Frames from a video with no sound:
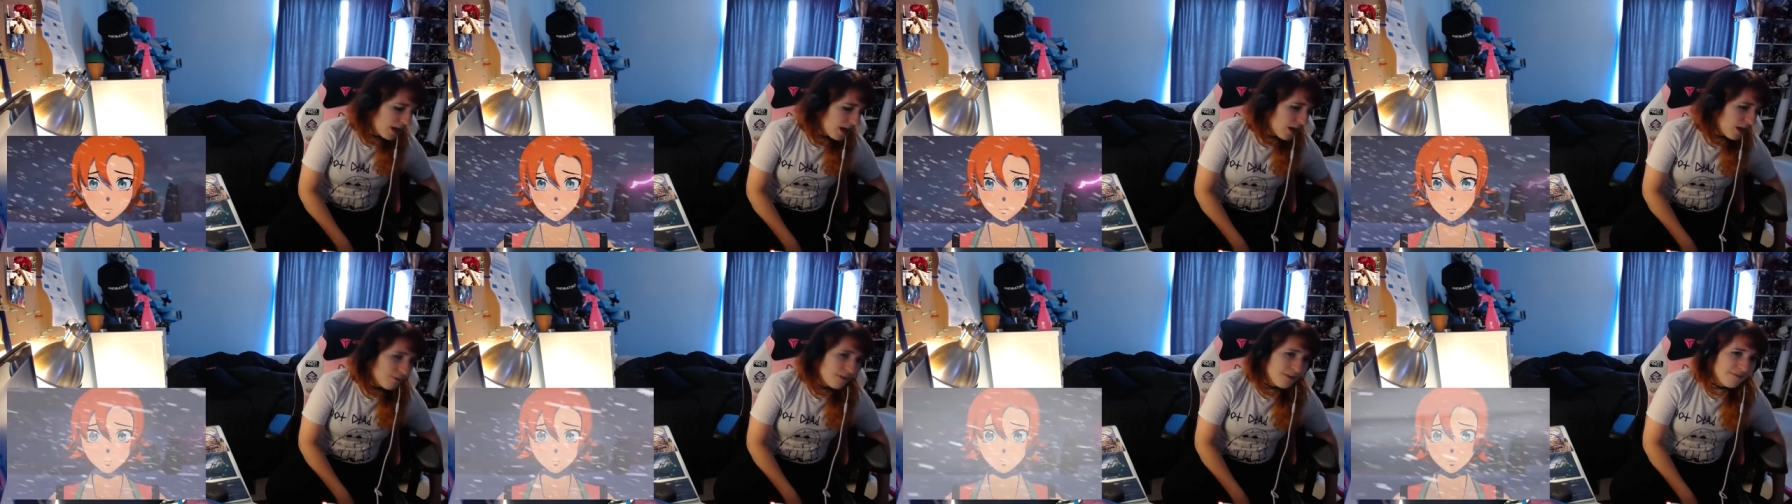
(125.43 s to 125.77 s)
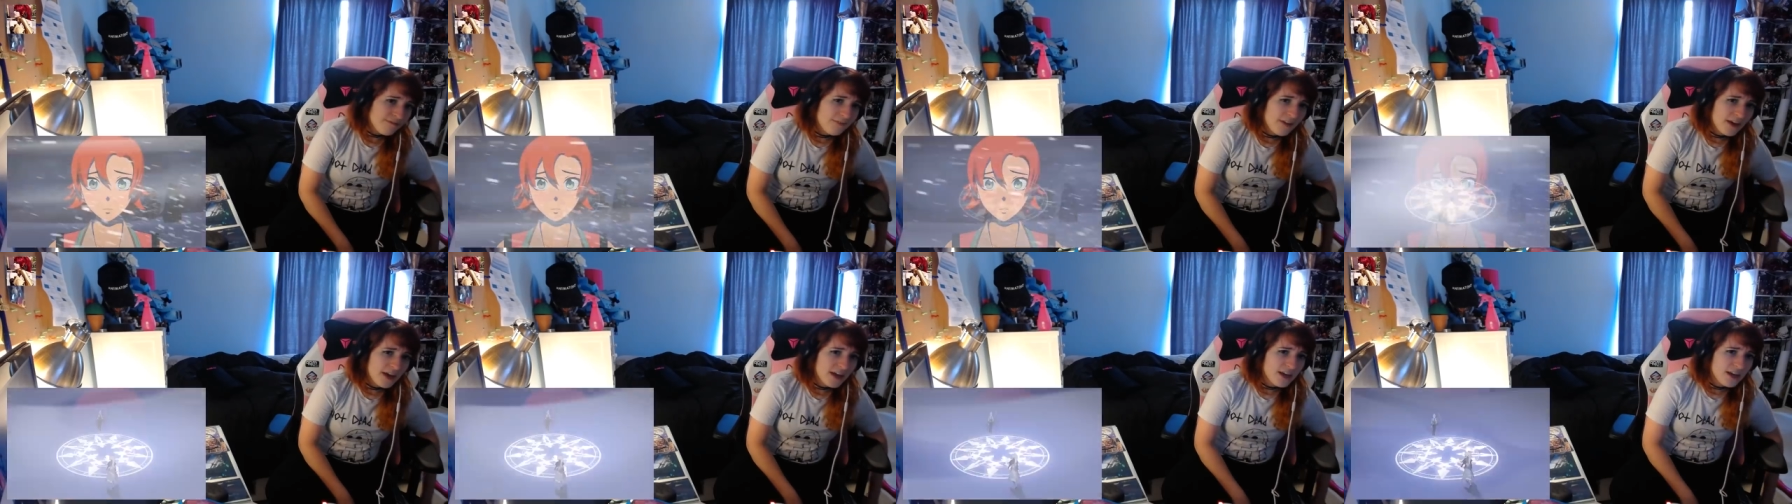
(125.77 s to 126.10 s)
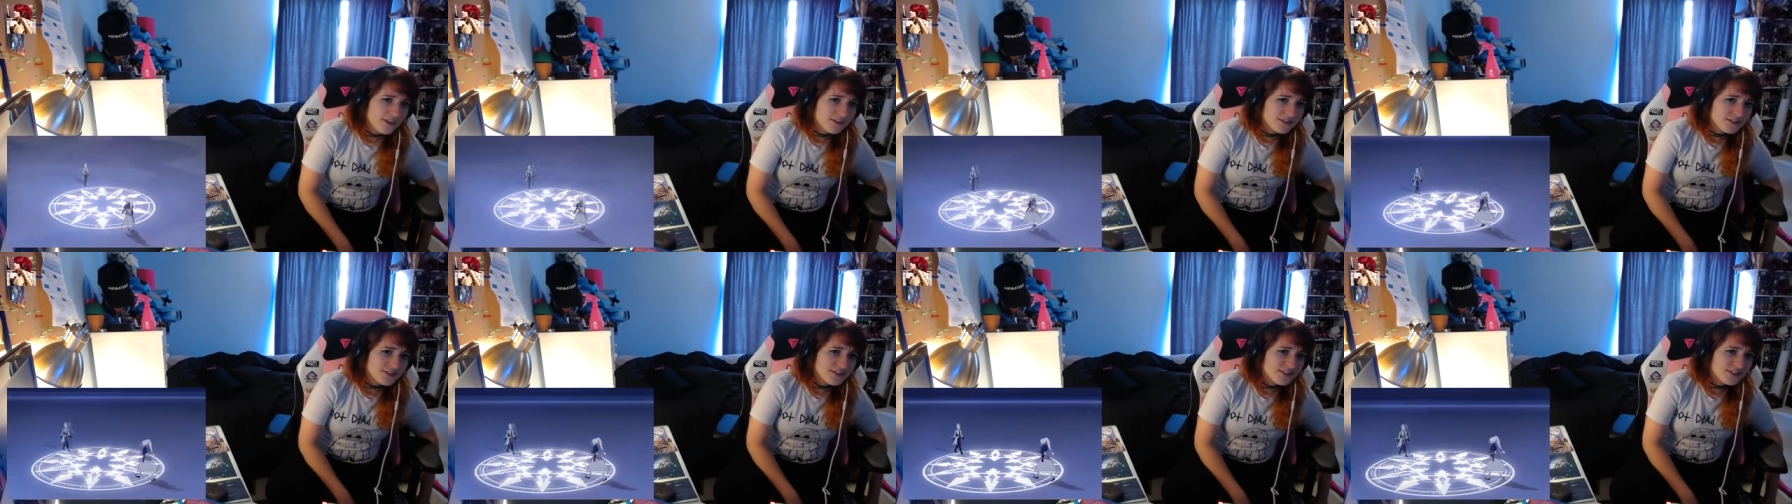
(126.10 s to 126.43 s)
We
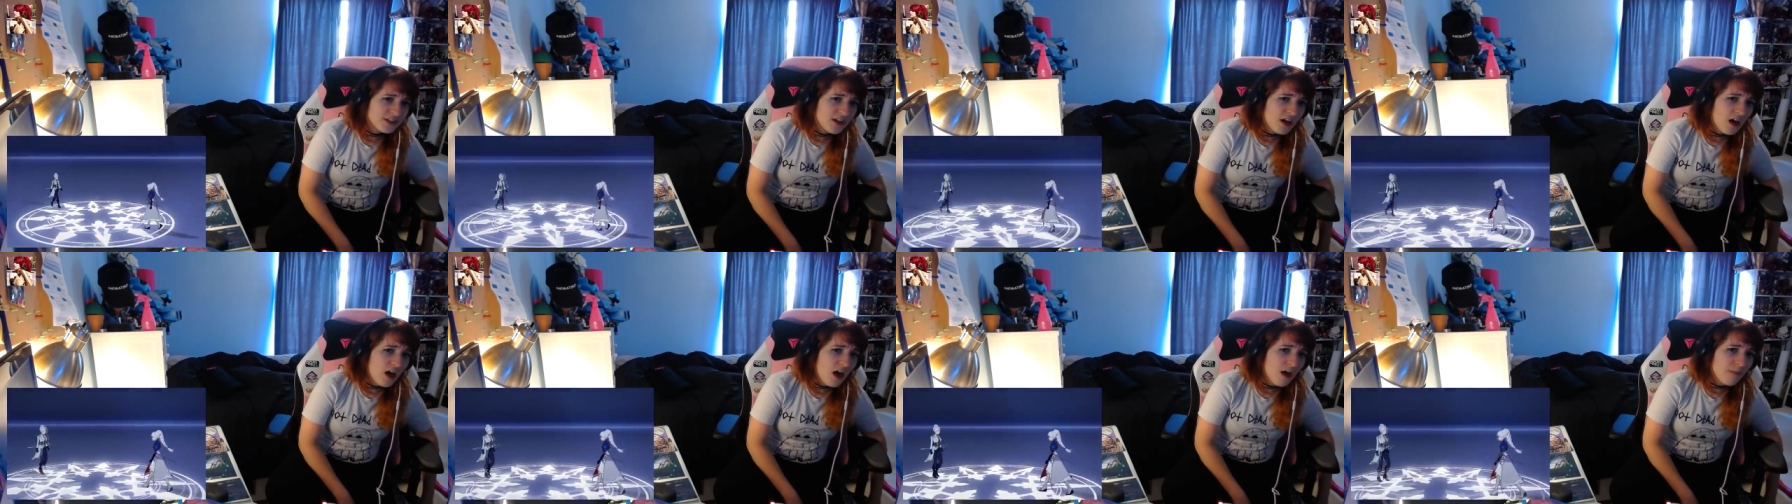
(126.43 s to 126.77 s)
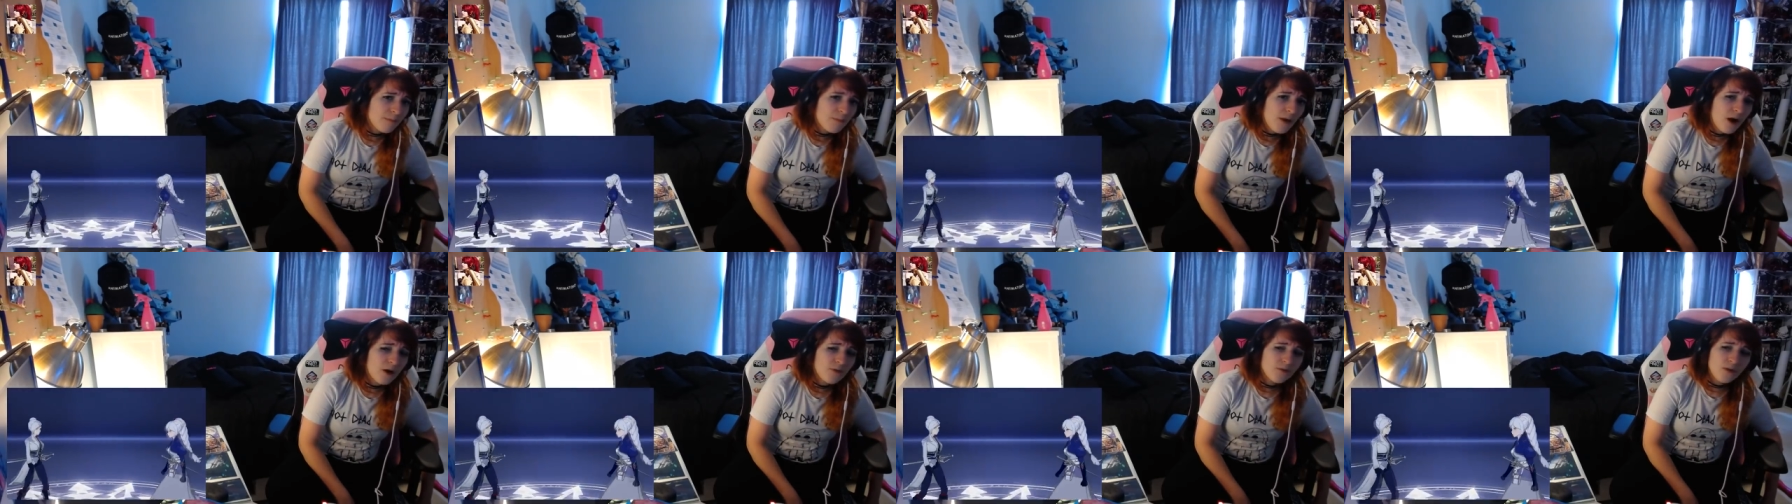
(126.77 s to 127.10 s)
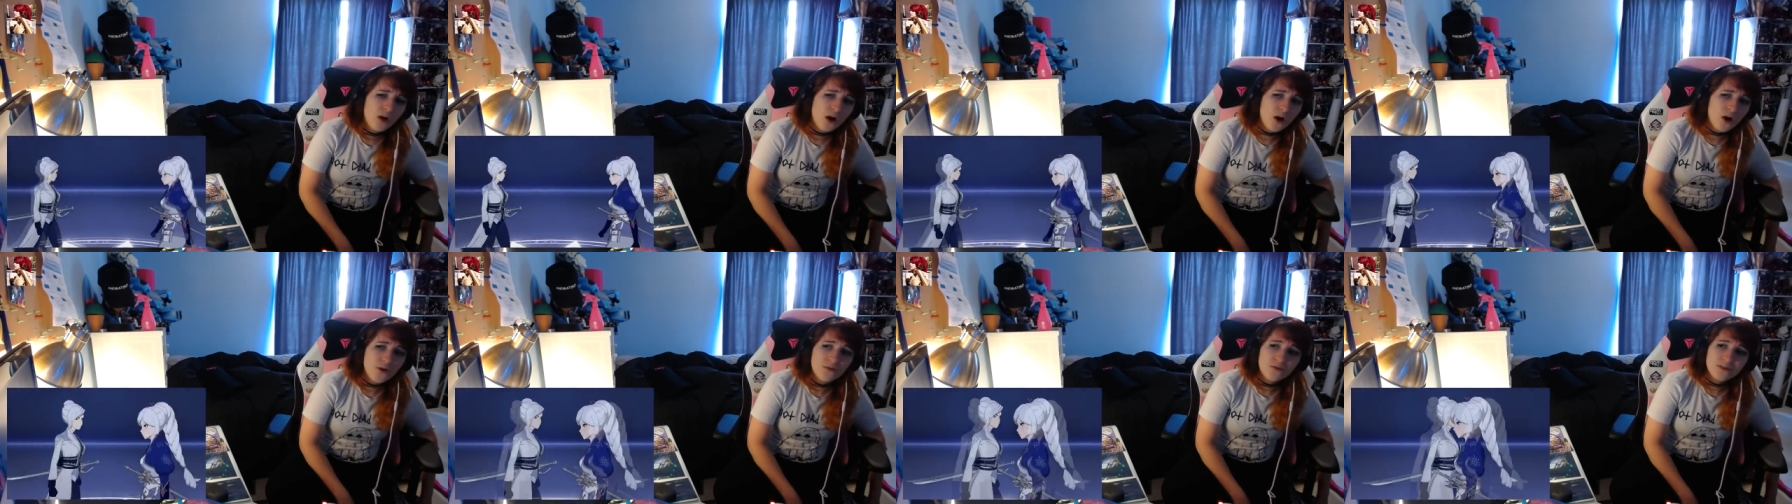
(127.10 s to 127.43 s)
failed to stop our
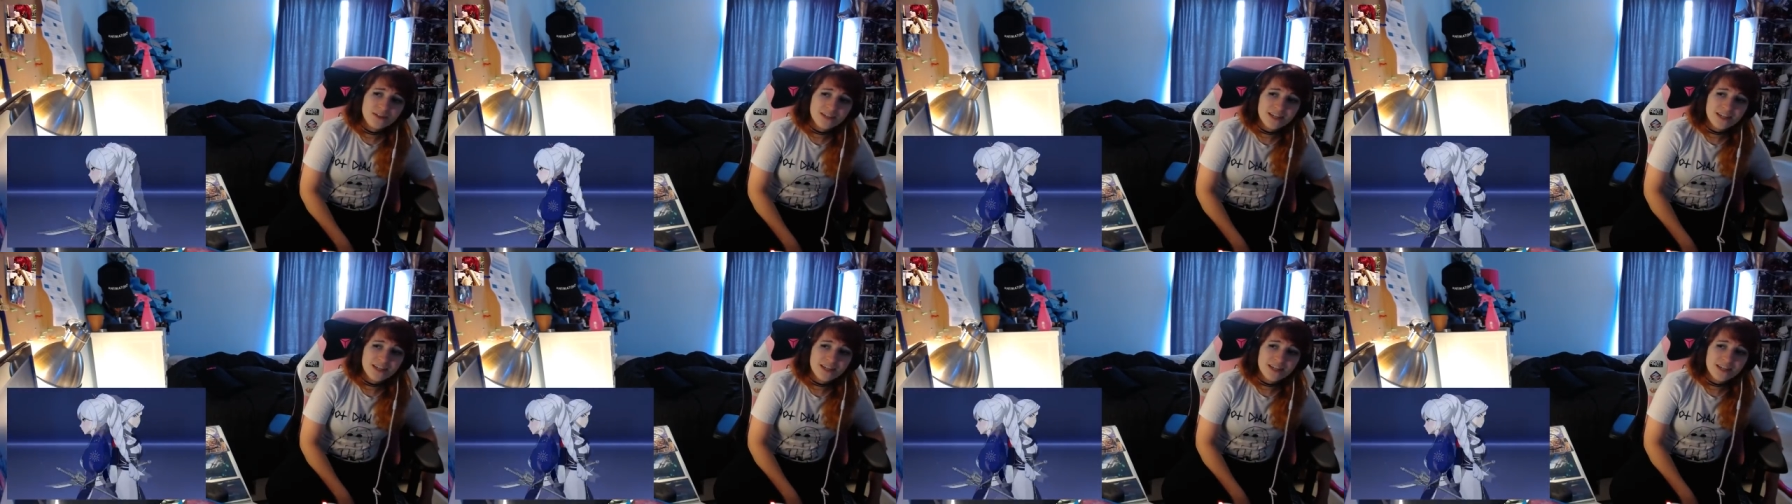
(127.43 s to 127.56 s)
own